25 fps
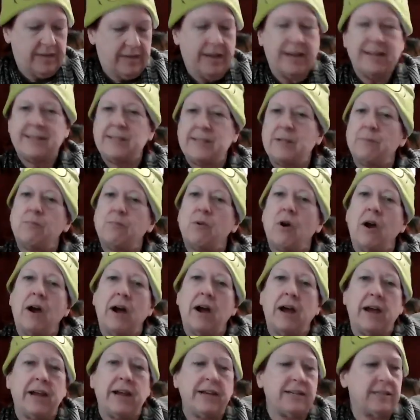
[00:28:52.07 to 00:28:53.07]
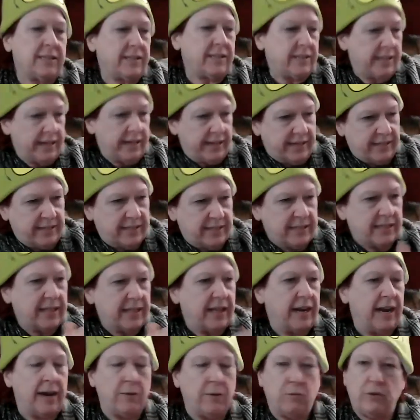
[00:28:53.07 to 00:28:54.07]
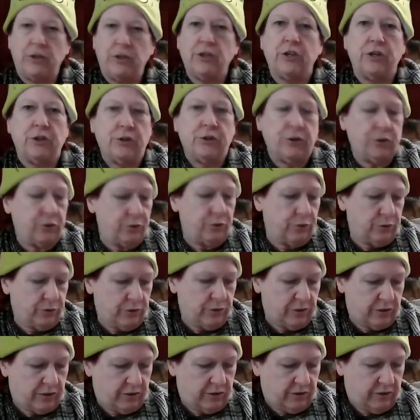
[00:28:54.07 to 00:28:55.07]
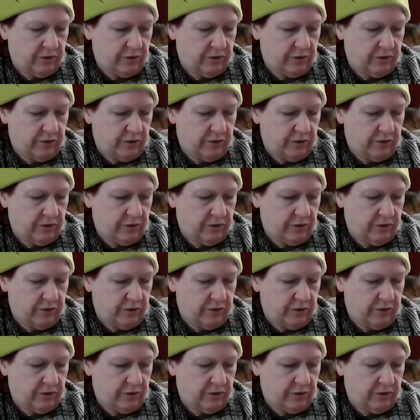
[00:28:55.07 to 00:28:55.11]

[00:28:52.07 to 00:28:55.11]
That's the price. Things that I would use.